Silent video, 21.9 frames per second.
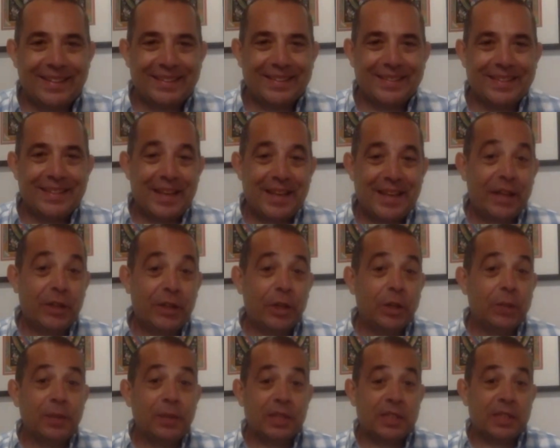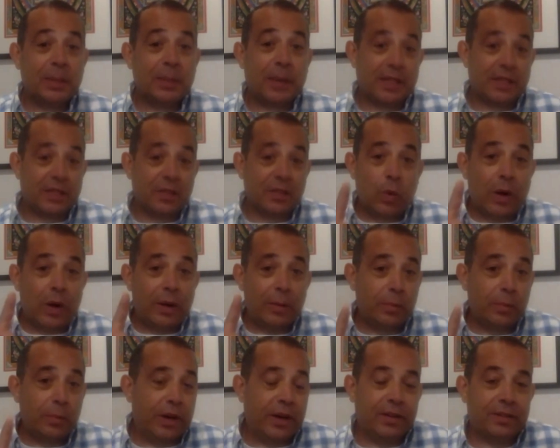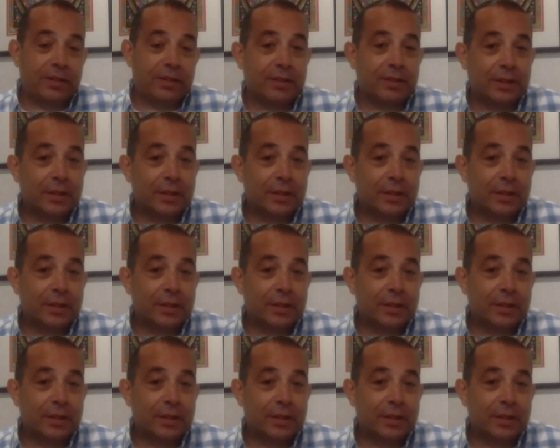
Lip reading: No. And it could be the space of one breath.